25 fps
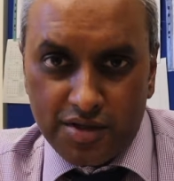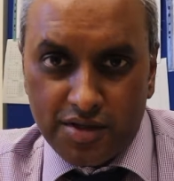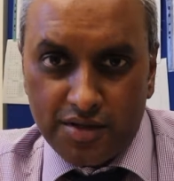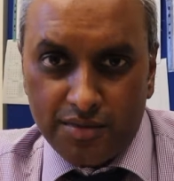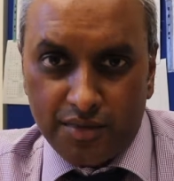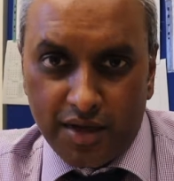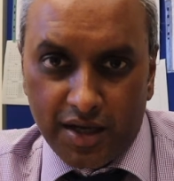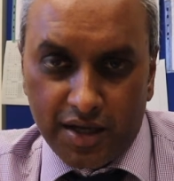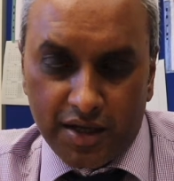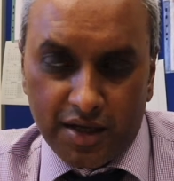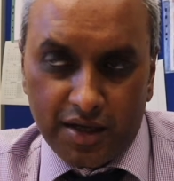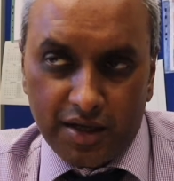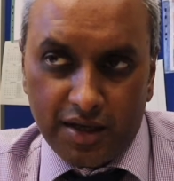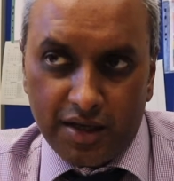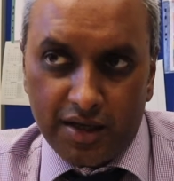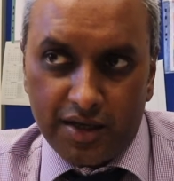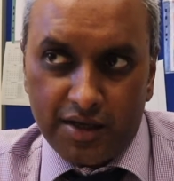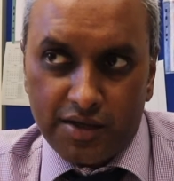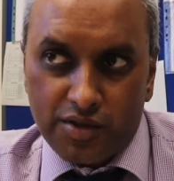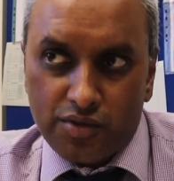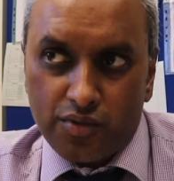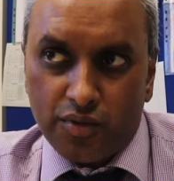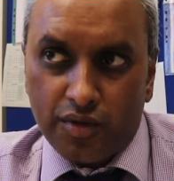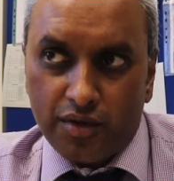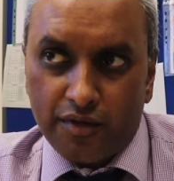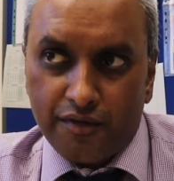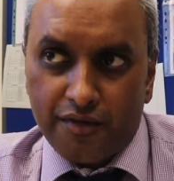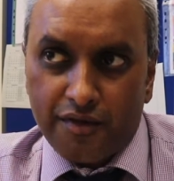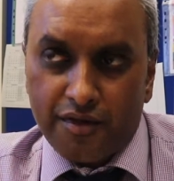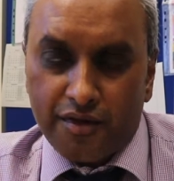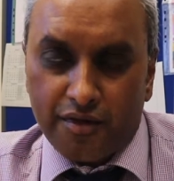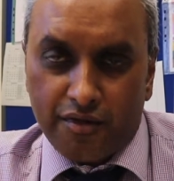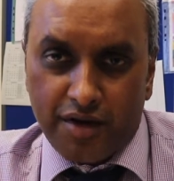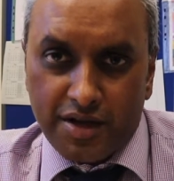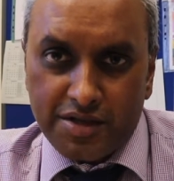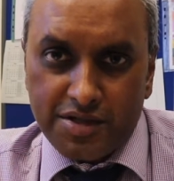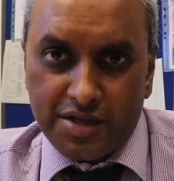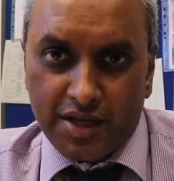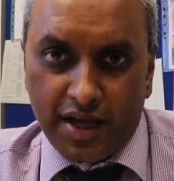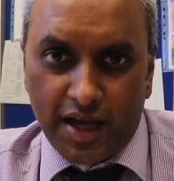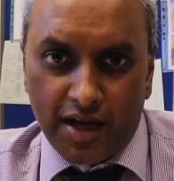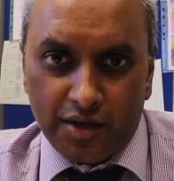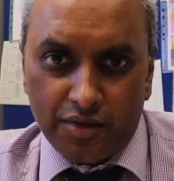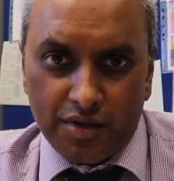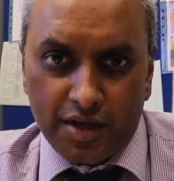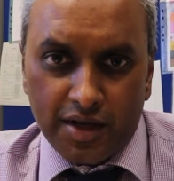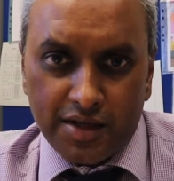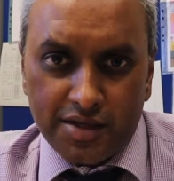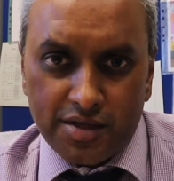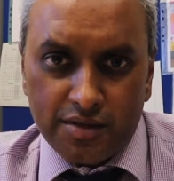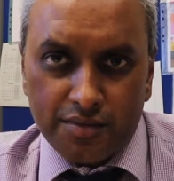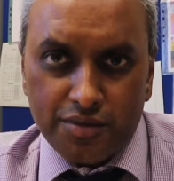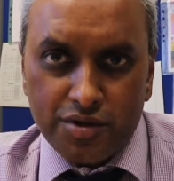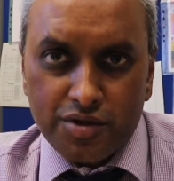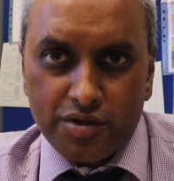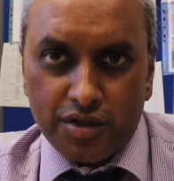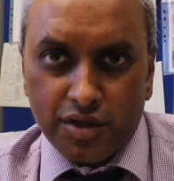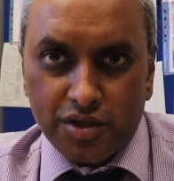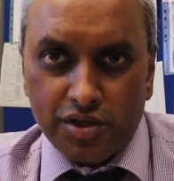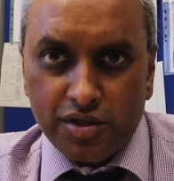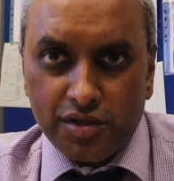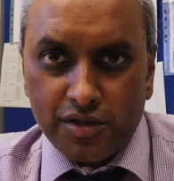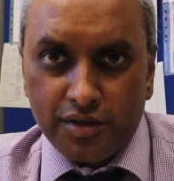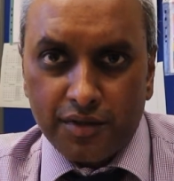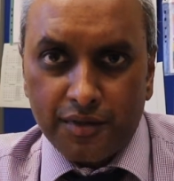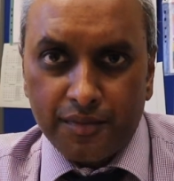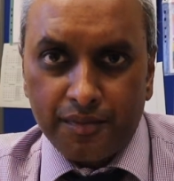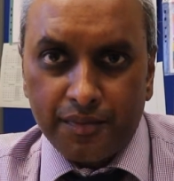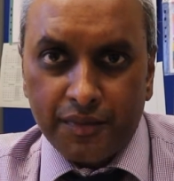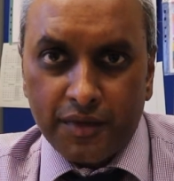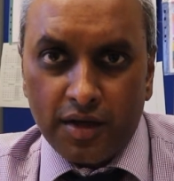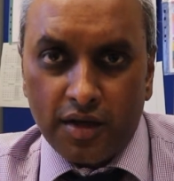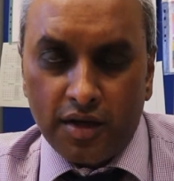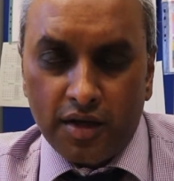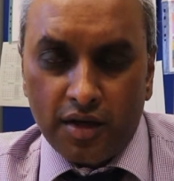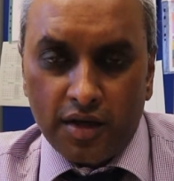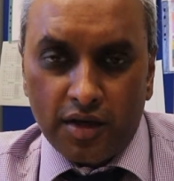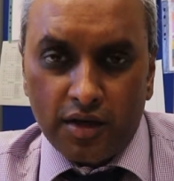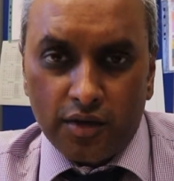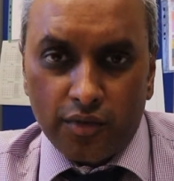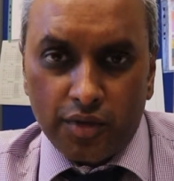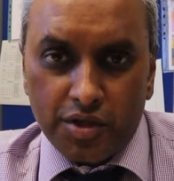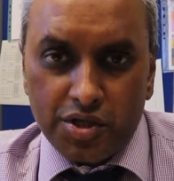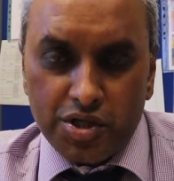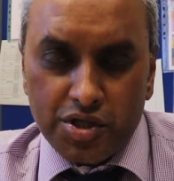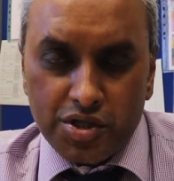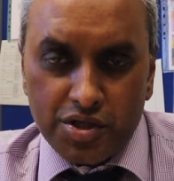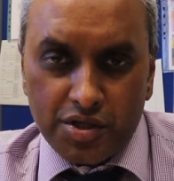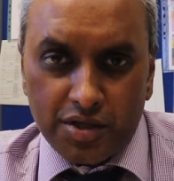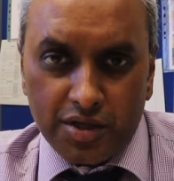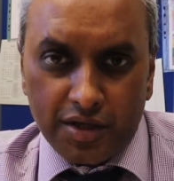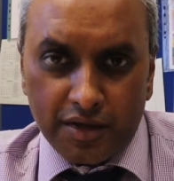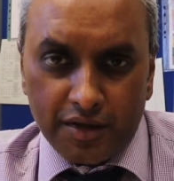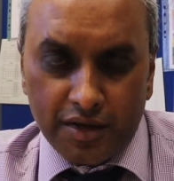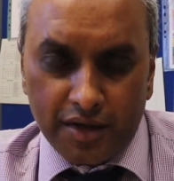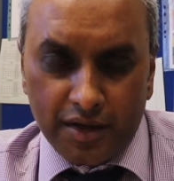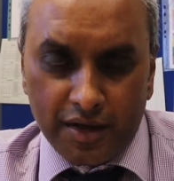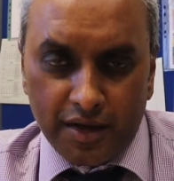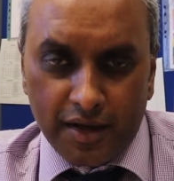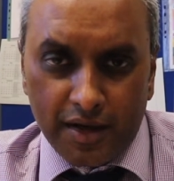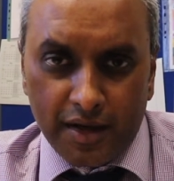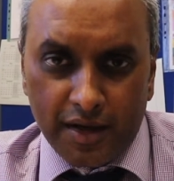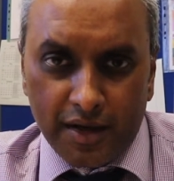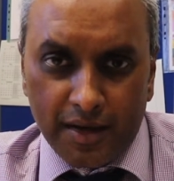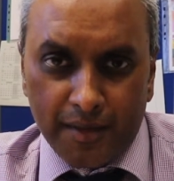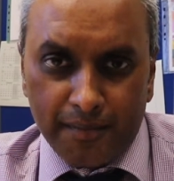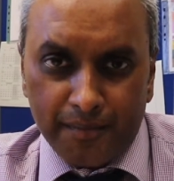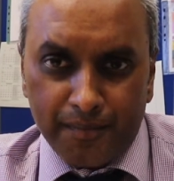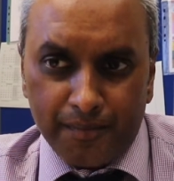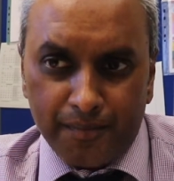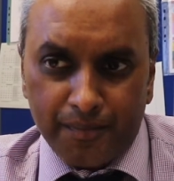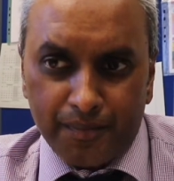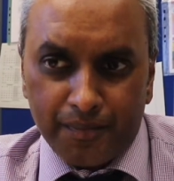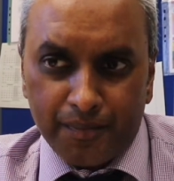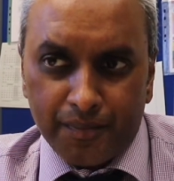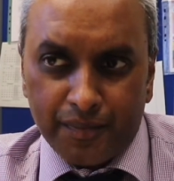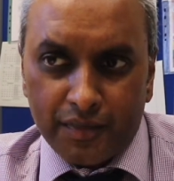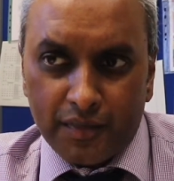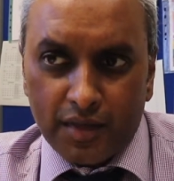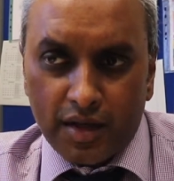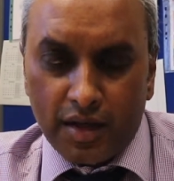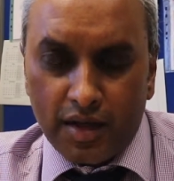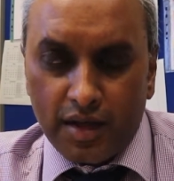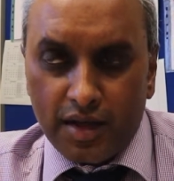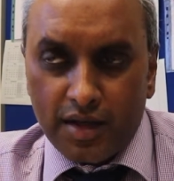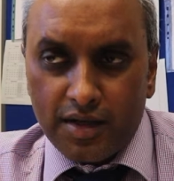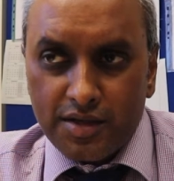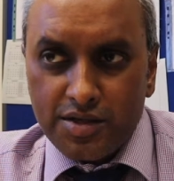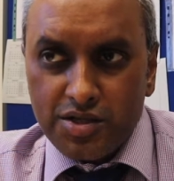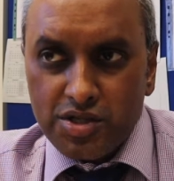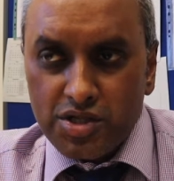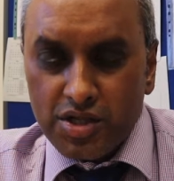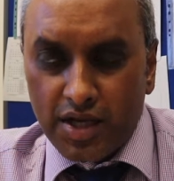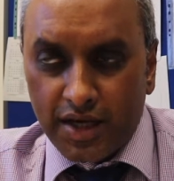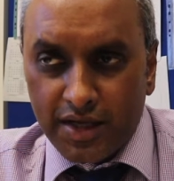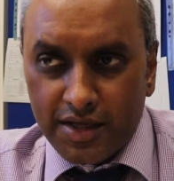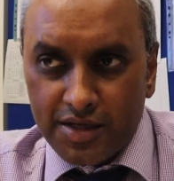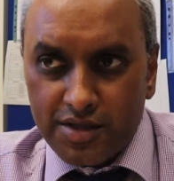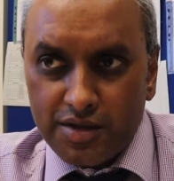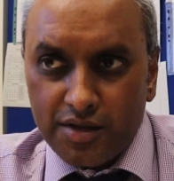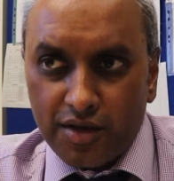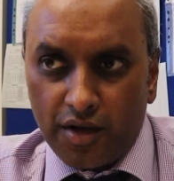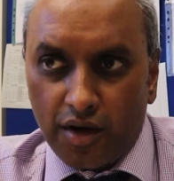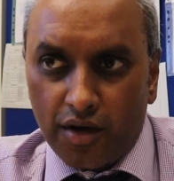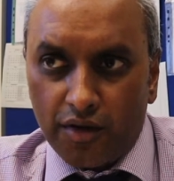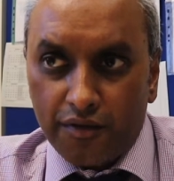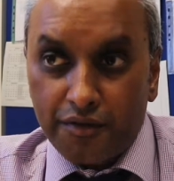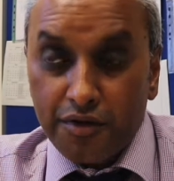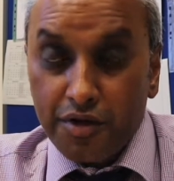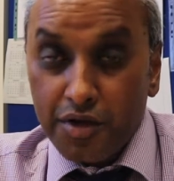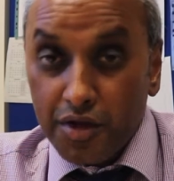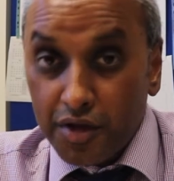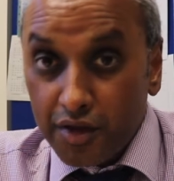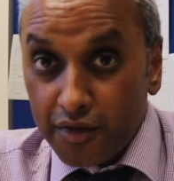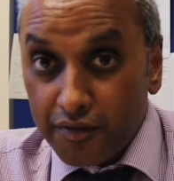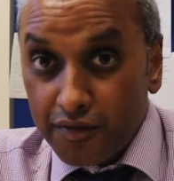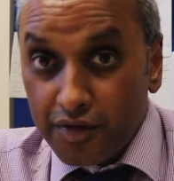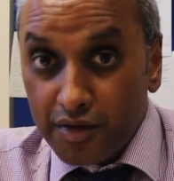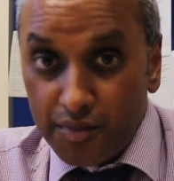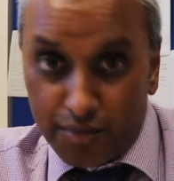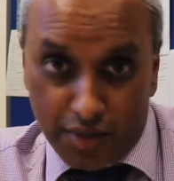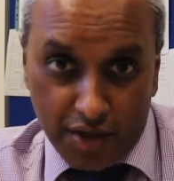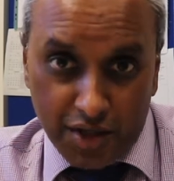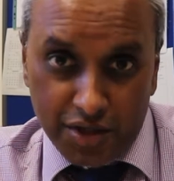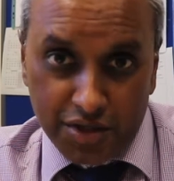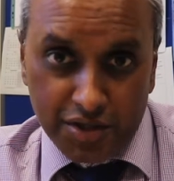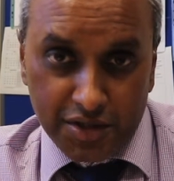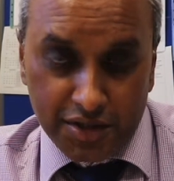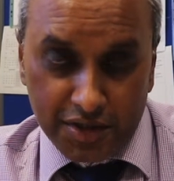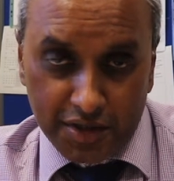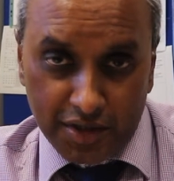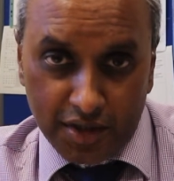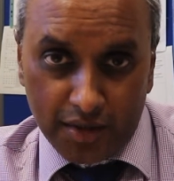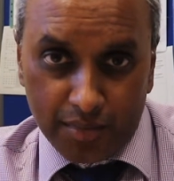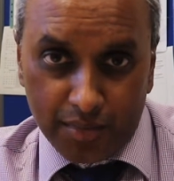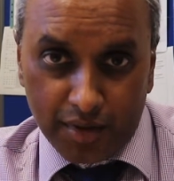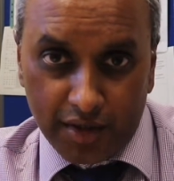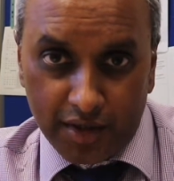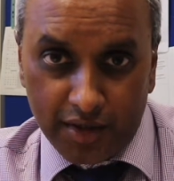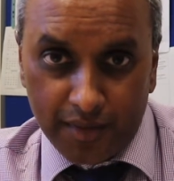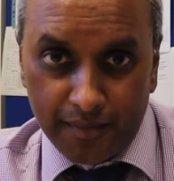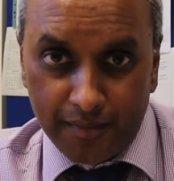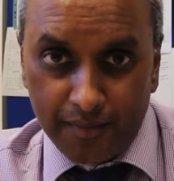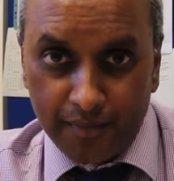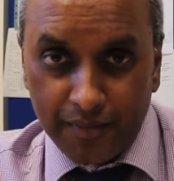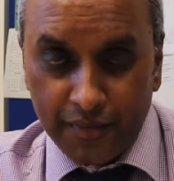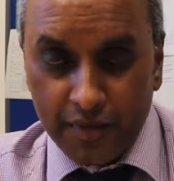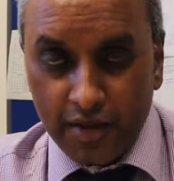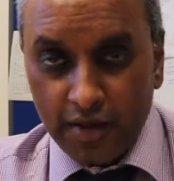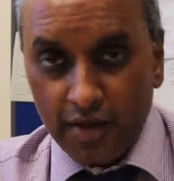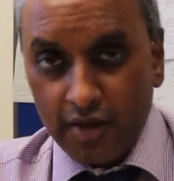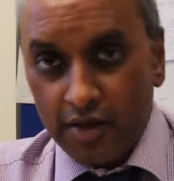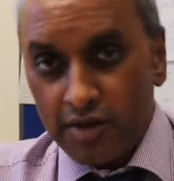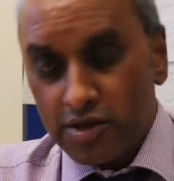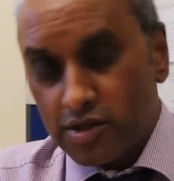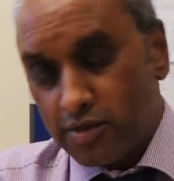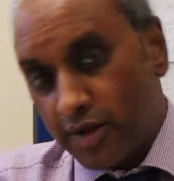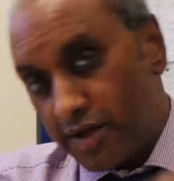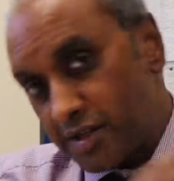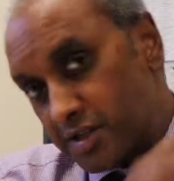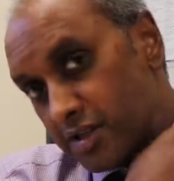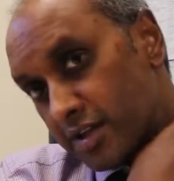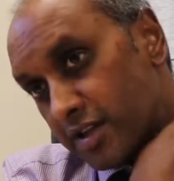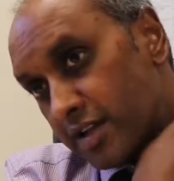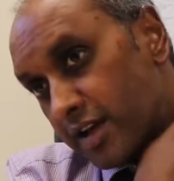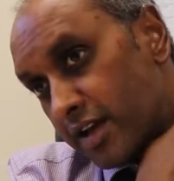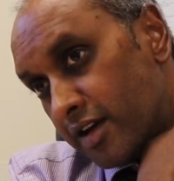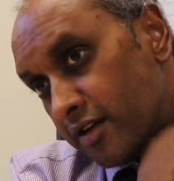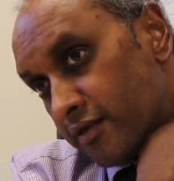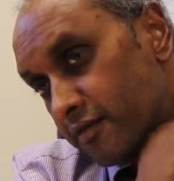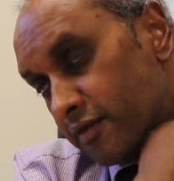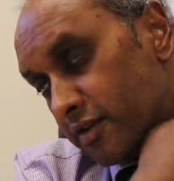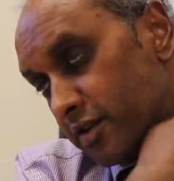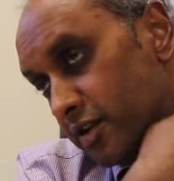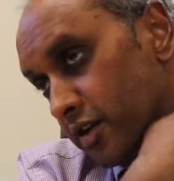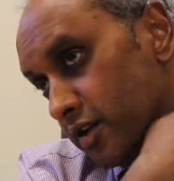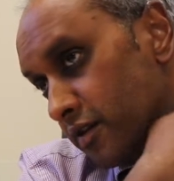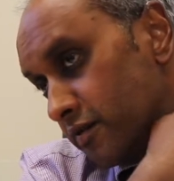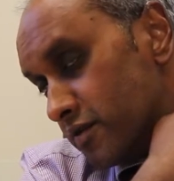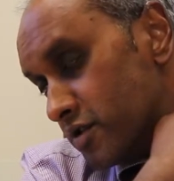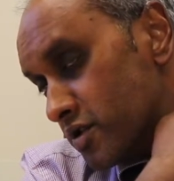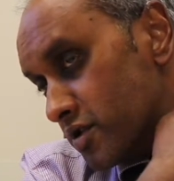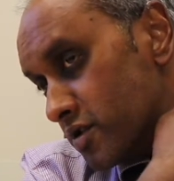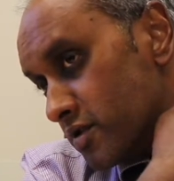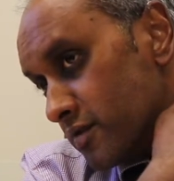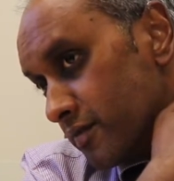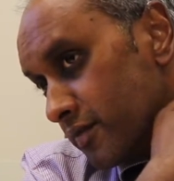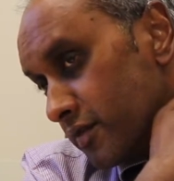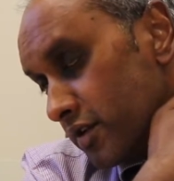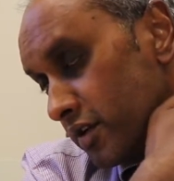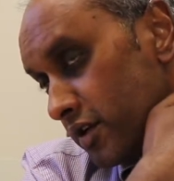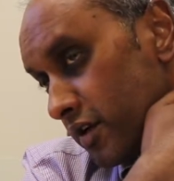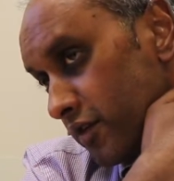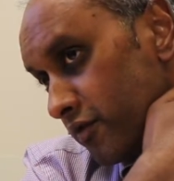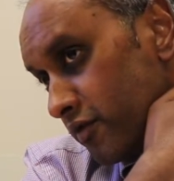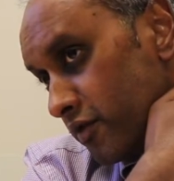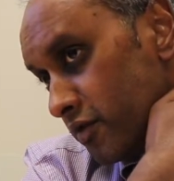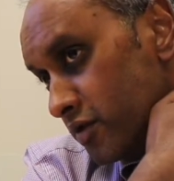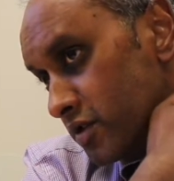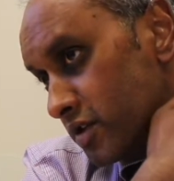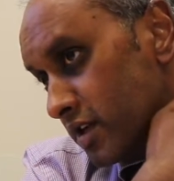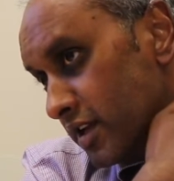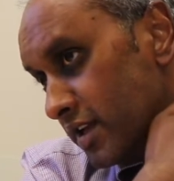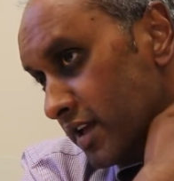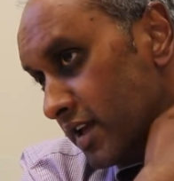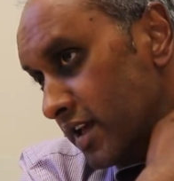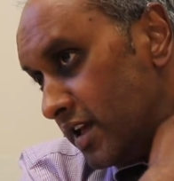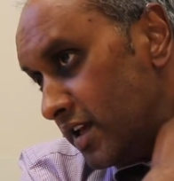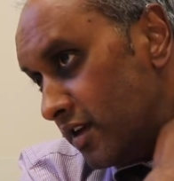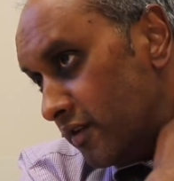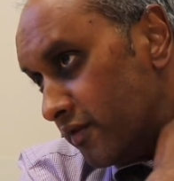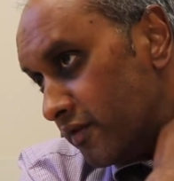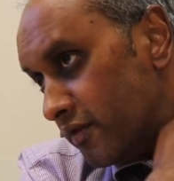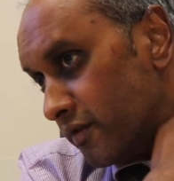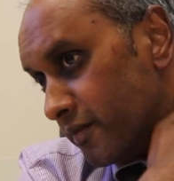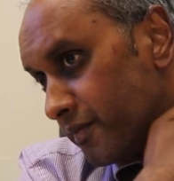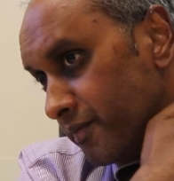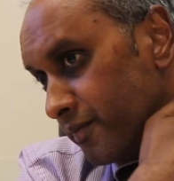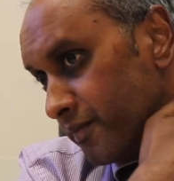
to make is one of thoracic outlet obstruction, which is another site of nerve compression in the upper limb. So as the nerve roots leave